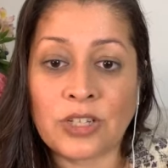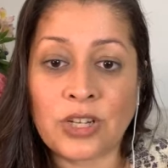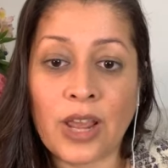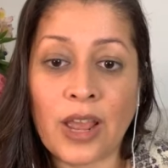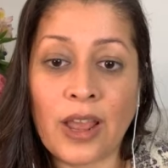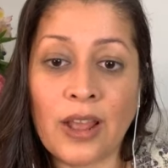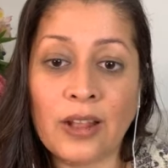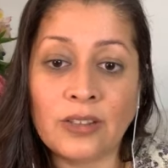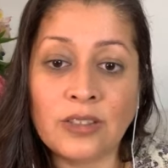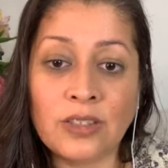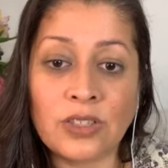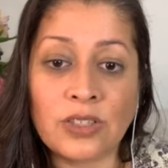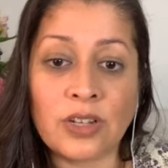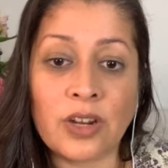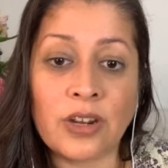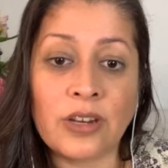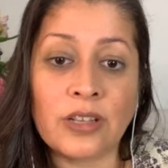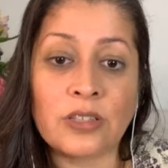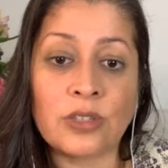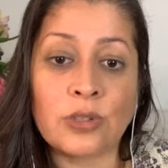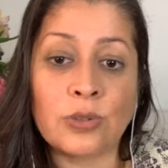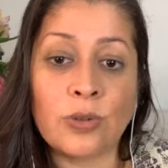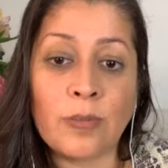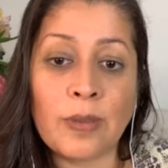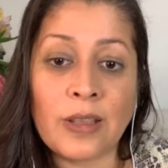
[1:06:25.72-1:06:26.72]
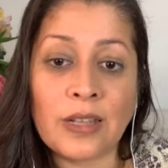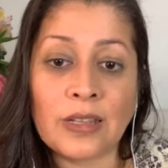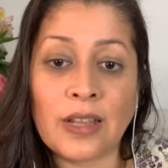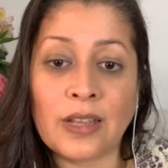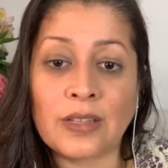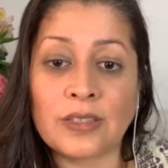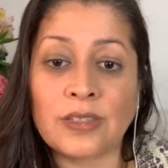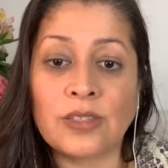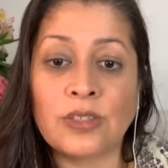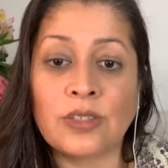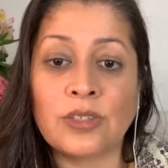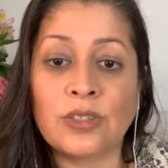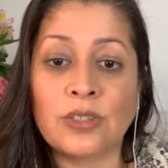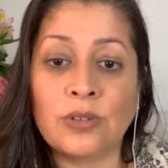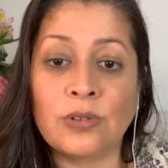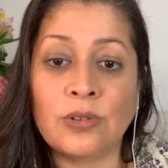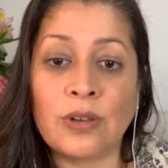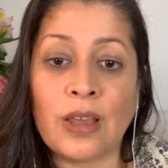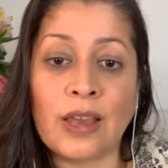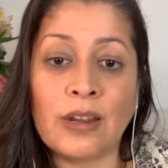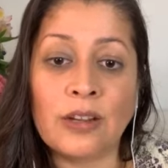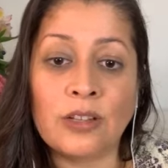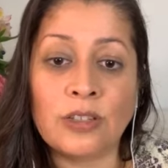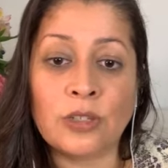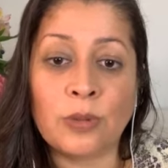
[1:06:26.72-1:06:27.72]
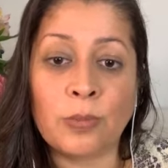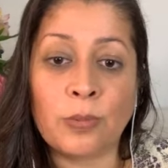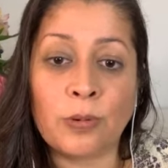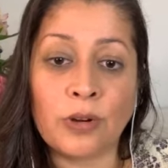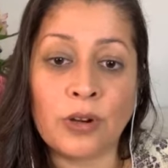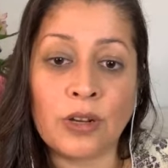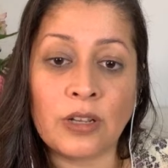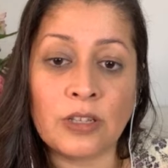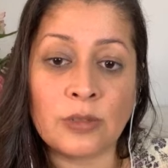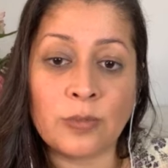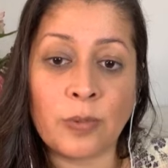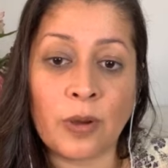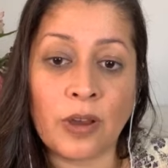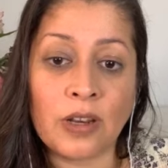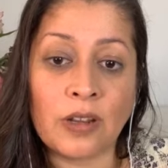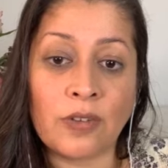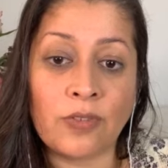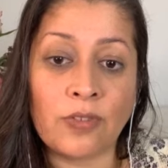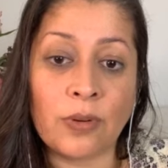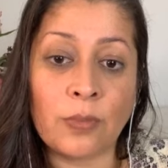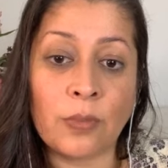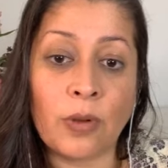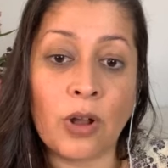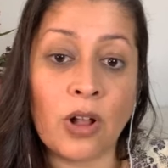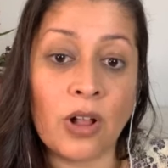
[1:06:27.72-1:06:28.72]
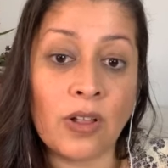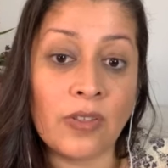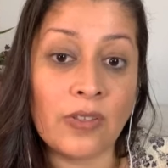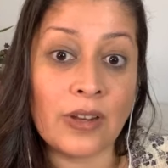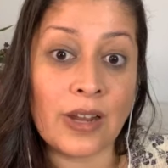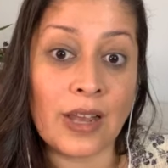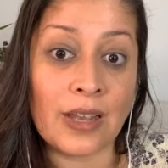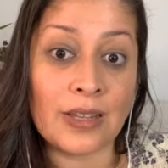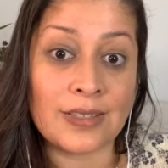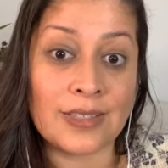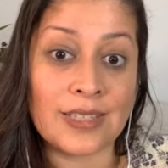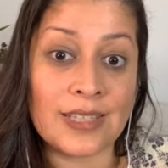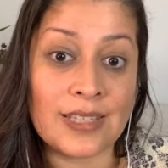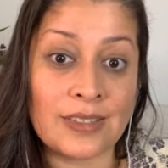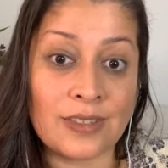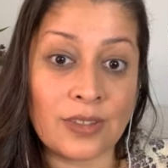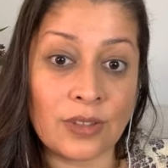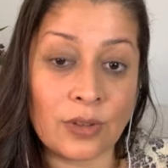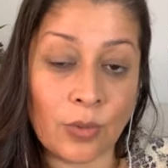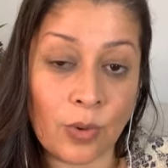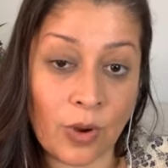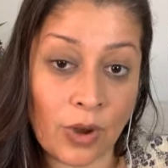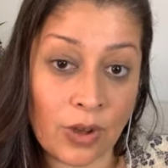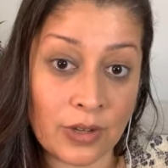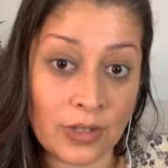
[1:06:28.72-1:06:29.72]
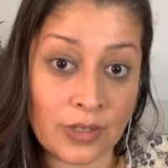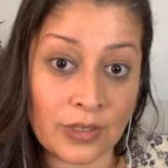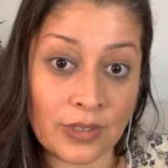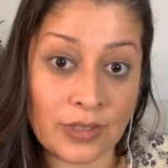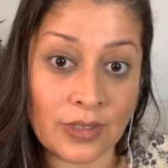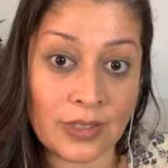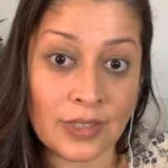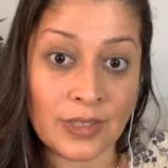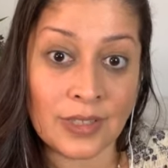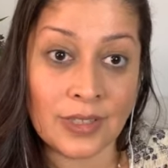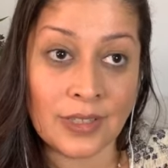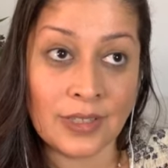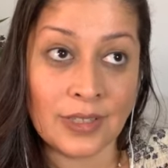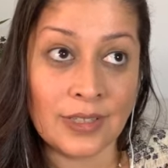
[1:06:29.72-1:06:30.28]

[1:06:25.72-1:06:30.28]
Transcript: My child is starting swimming lessons soon. How to support his body from all the nasties in the water.